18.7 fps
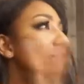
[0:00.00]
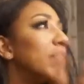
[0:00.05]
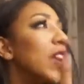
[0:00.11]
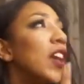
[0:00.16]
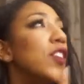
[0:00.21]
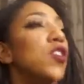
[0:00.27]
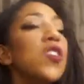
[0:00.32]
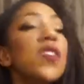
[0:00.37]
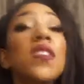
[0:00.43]

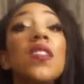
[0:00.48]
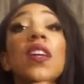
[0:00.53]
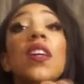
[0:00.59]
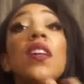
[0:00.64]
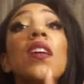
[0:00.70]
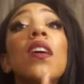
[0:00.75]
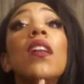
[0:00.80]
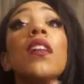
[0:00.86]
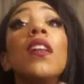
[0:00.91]
I just
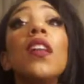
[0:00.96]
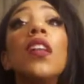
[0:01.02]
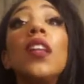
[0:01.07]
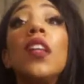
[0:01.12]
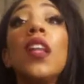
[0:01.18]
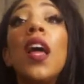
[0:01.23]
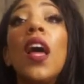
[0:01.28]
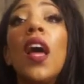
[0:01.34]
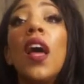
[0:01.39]
need a
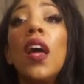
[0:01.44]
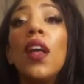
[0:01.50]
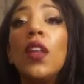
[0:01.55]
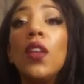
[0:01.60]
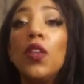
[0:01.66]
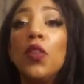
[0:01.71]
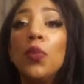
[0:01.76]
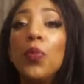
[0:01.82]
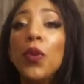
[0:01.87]
little
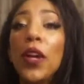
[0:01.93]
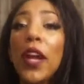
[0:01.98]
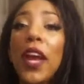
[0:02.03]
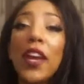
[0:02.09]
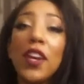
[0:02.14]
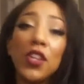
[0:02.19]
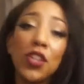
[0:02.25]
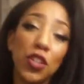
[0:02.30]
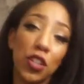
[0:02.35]

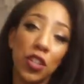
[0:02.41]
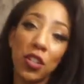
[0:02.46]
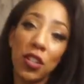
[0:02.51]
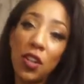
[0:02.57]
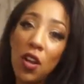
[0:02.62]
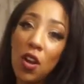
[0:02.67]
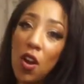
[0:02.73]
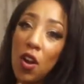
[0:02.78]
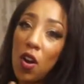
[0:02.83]

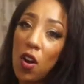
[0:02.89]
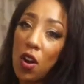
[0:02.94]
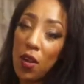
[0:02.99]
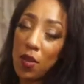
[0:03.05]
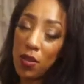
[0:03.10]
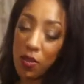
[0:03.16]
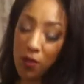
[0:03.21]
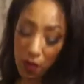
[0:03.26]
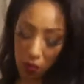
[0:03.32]
lubrication
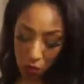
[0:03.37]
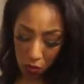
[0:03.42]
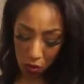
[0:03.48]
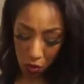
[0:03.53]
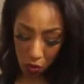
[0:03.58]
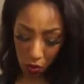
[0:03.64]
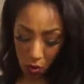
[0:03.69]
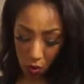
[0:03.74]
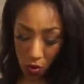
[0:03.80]
on the
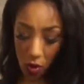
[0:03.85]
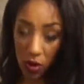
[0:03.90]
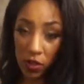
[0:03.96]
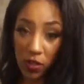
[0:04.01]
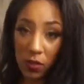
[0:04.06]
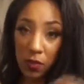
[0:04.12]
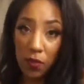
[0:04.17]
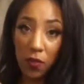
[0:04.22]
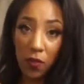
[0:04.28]
vocal
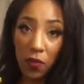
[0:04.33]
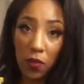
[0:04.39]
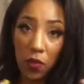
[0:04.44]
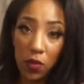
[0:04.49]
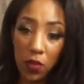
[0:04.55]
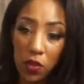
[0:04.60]
cords before the